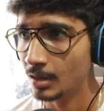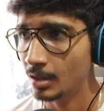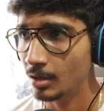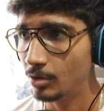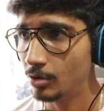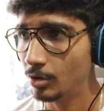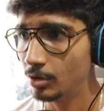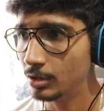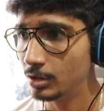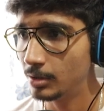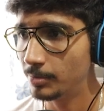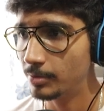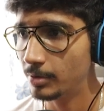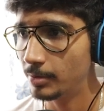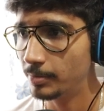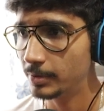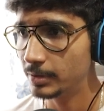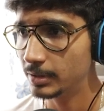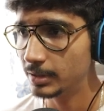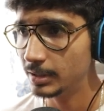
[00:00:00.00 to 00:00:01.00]
Go to the
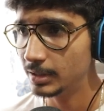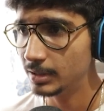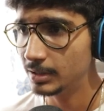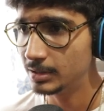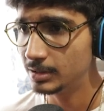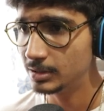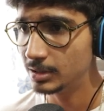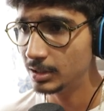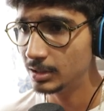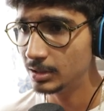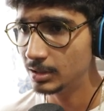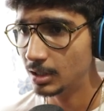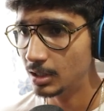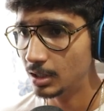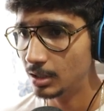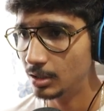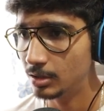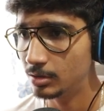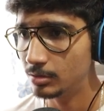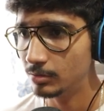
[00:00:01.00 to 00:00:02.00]
properties, change the
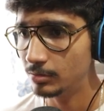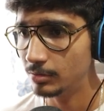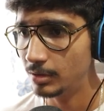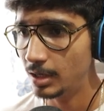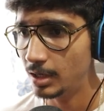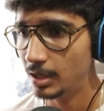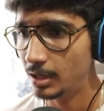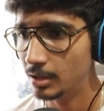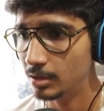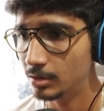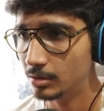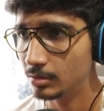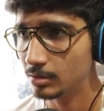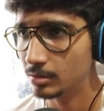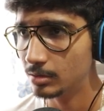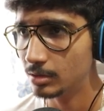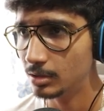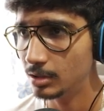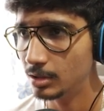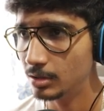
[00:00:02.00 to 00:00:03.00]
color to red,
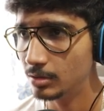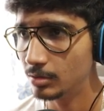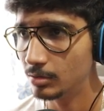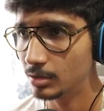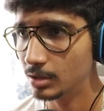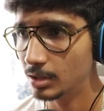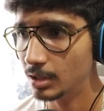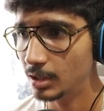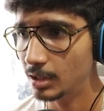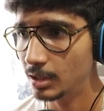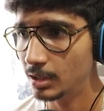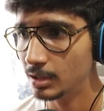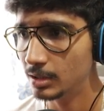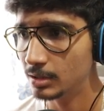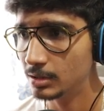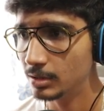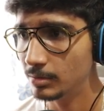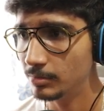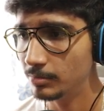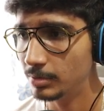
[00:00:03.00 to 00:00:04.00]
click OK,
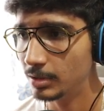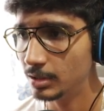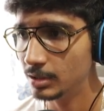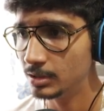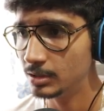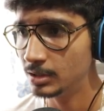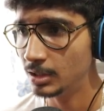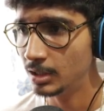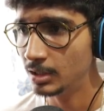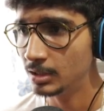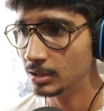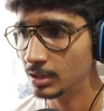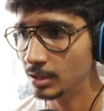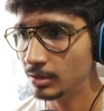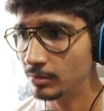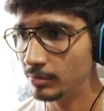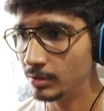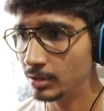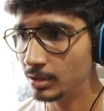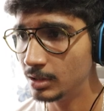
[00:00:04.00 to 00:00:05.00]
simply change it
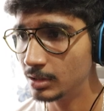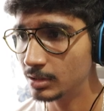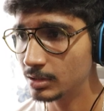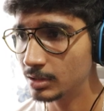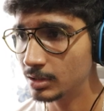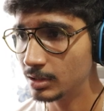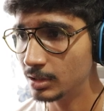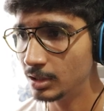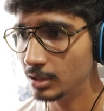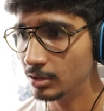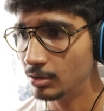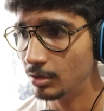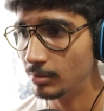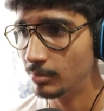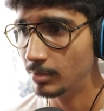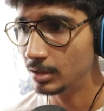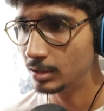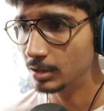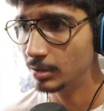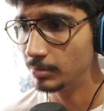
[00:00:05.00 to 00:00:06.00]
with the screen or
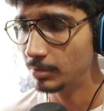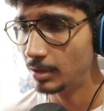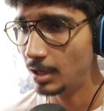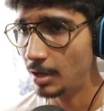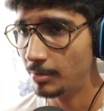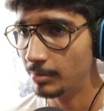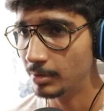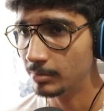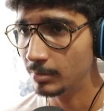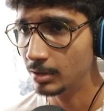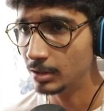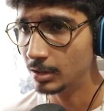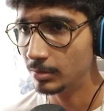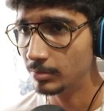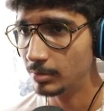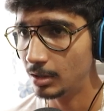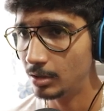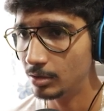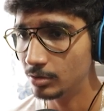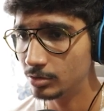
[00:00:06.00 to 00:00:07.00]
multiply. Multiply
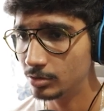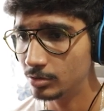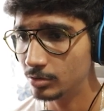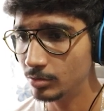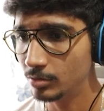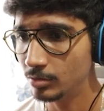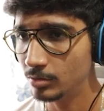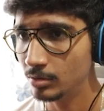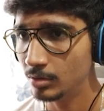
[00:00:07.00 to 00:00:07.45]
looks cool.